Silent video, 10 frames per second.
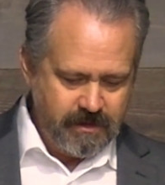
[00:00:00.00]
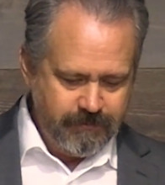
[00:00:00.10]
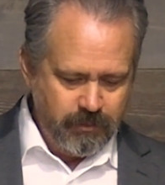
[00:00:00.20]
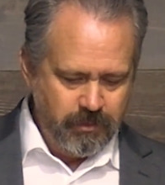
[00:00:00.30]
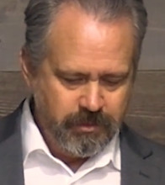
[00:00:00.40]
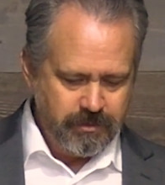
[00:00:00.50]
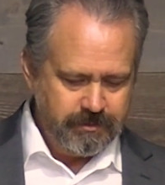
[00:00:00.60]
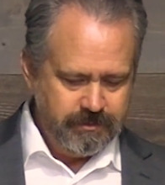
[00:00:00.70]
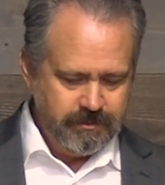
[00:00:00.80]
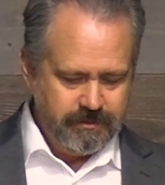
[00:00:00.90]
of the
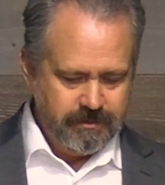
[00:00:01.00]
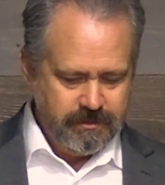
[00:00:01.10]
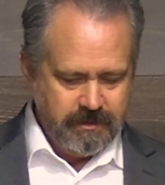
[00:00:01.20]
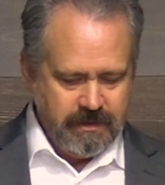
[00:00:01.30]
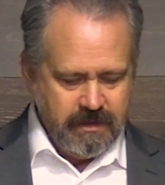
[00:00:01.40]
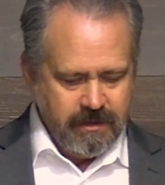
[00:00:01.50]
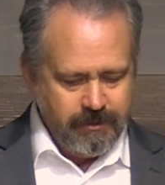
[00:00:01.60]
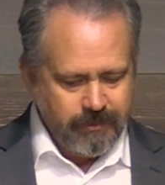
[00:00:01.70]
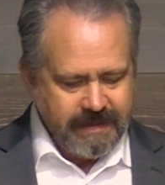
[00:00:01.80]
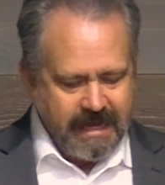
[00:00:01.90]
world.
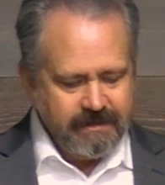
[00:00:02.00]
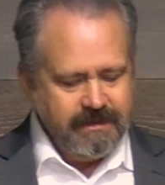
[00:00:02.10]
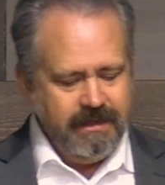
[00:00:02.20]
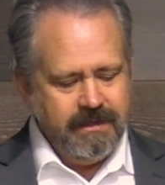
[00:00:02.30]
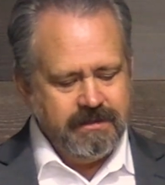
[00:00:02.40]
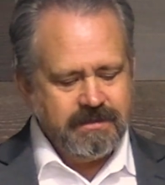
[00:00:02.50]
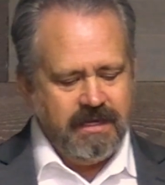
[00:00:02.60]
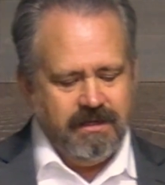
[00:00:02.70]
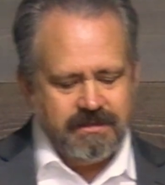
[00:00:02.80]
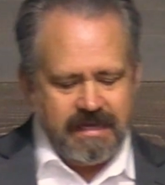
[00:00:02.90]
The reality is,
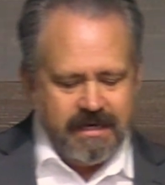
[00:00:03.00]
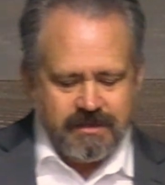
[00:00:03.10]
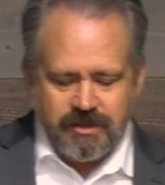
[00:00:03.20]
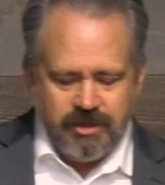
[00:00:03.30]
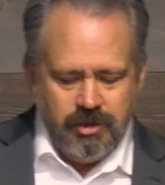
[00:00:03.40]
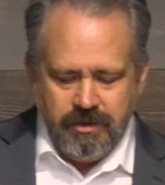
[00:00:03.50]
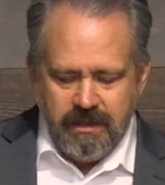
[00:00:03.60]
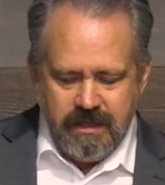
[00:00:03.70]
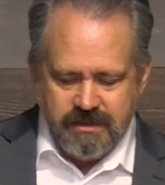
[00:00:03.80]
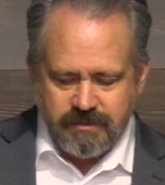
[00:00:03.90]
He is
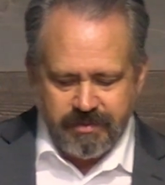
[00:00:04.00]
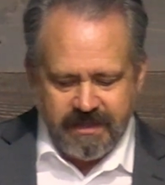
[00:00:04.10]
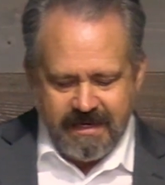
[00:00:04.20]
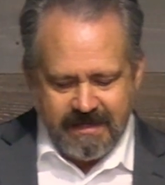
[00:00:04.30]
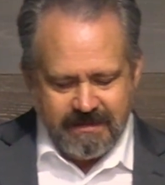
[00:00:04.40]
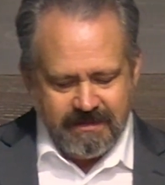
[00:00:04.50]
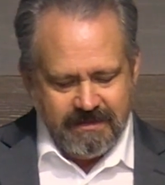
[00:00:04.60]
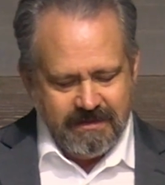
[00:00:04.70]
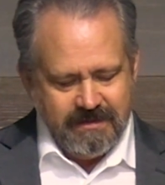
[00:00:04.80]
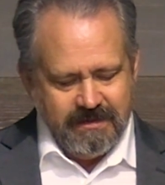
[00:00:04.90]
executing His
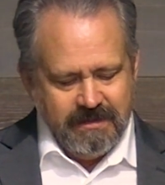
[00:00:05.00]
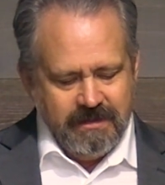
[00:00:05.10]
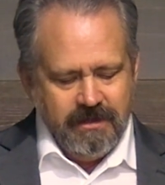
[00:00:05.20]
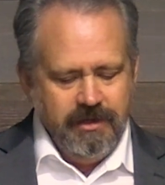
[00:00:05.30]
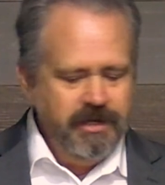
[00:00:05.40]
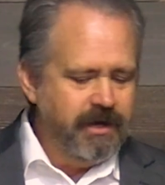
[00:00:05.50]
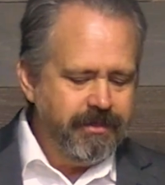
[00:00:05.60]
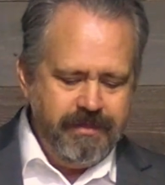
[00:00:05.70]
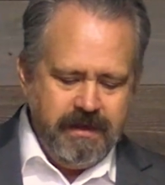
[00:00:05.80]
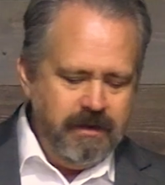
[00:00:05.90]
plan.
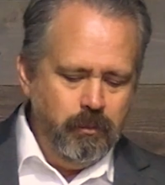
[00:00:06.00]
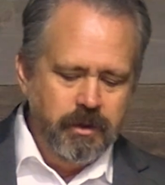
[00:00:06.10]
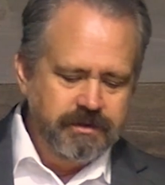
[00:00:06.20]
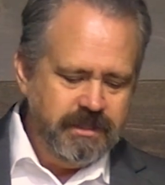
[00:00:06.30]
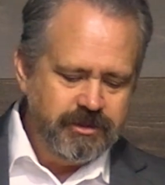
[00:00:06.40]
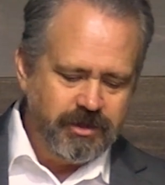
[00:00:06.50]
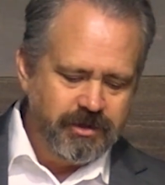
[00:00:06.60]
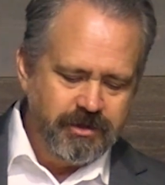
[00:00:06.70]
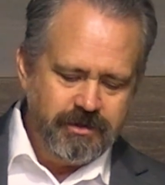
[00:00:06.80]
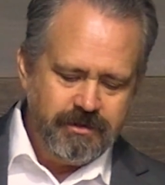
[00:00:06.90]
Nothing will
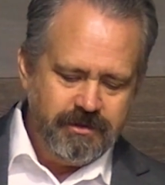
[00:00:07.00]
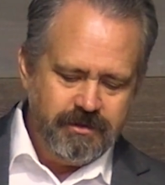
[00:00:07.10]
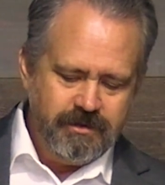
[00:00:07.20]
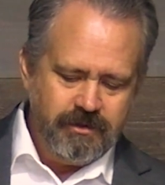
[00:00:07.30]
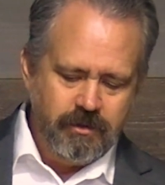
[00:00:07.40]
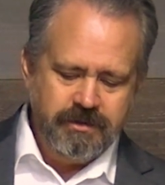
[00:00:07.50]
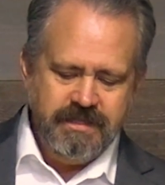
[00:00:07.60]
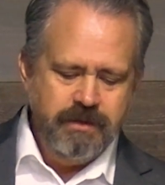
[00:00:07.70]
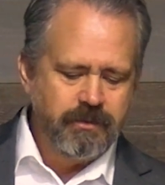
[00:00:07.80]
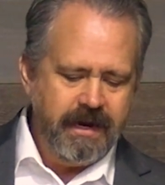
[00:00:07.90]
deter or
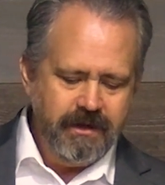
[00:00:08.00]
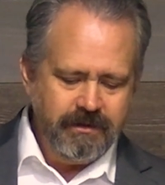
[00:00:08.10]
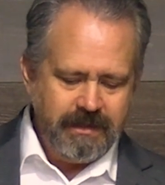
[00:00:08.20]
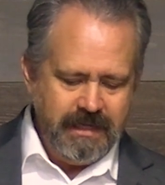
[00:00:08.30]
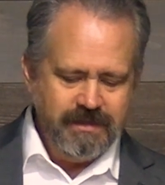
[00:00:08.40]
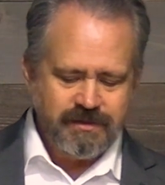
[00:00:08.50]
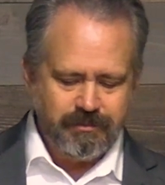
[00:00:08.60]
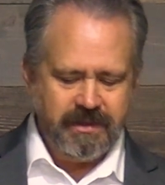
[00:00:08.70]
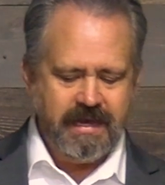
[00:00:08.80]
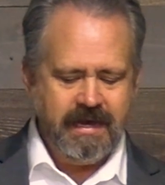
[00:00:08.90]
derail His
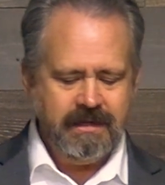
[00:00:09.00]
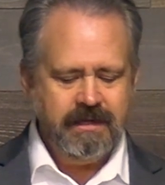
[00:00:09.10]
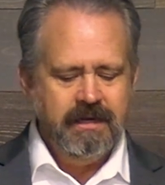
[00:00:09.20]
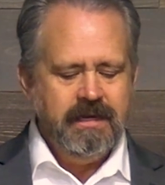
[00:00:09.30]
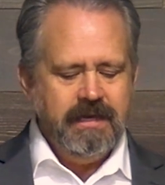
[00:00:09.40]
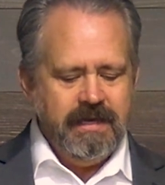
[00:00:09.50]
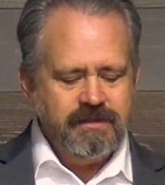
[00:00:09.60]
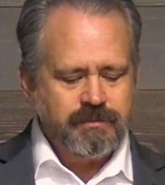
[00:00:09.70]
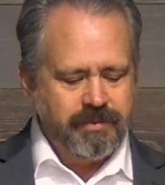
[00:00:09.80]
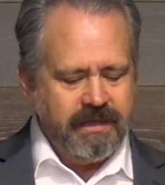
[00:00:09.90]
plan.
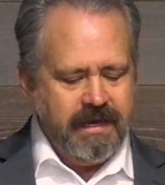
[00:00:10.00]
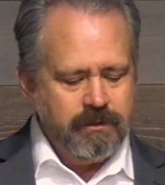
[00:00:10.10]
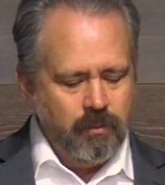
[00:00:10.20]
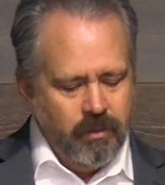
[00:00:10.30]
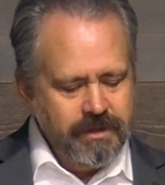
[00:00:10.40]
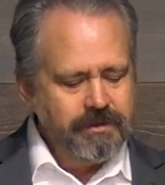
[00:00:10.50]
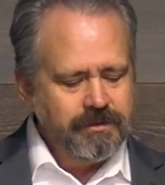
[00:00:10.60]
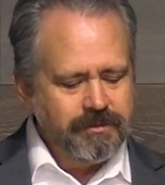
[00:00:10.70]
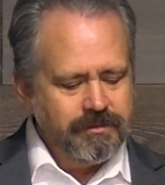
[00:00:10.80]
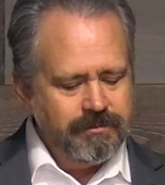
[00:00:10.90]
His plan
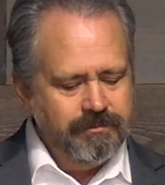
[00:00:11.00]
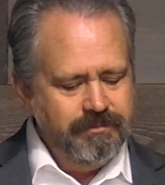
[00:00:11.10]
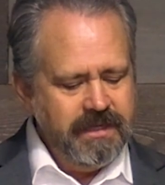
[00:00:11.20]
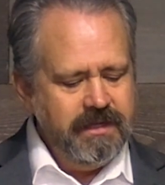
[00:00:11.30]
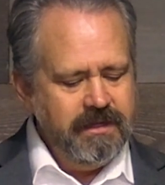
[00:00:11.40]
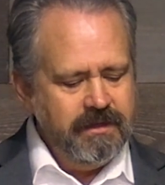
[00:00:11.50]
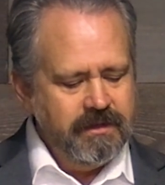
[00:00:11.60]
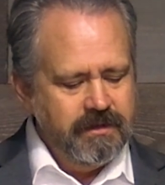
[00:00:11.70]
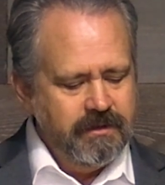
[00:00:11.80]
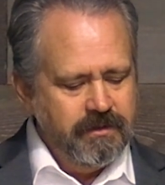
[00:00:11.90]
will
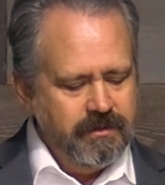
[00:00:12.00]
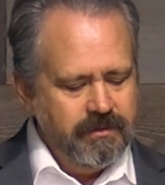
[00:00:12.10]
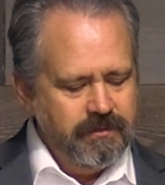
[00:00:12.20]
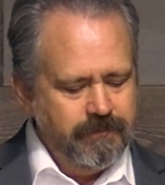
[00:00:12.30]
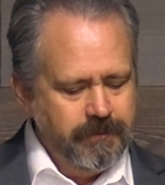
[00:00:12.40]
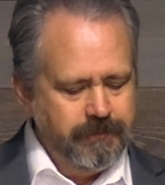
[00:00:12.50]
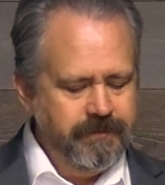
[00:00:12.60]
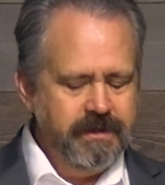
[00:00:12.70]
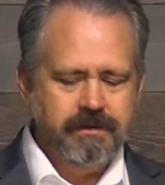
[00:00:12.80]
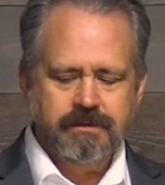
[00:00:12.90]
be
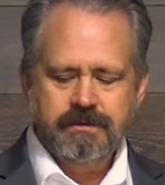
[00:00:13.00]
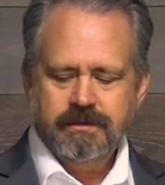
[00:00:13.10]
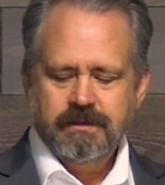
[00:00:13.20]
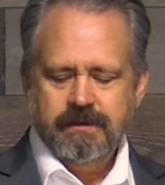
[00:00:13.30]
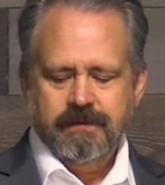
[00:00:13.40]
fulfilled.